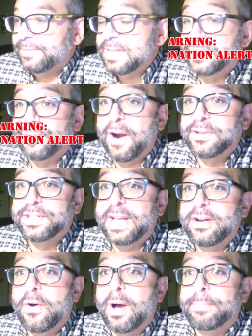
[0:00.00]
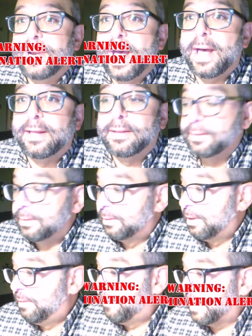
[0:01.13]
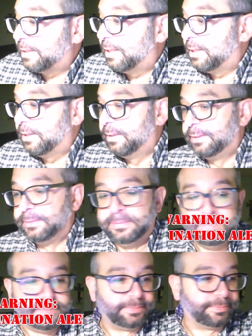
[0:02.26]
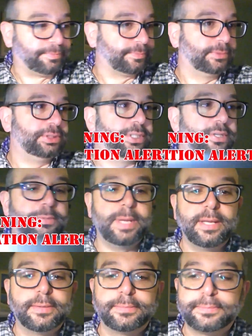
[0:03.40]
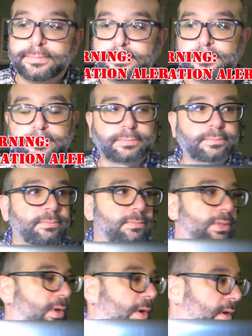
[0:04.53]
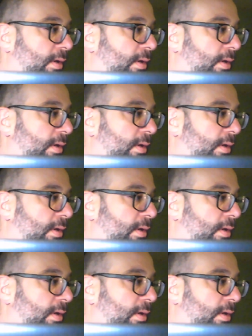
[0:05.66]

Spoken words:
as far as I know, I'm not infected. Excuse me. Oh,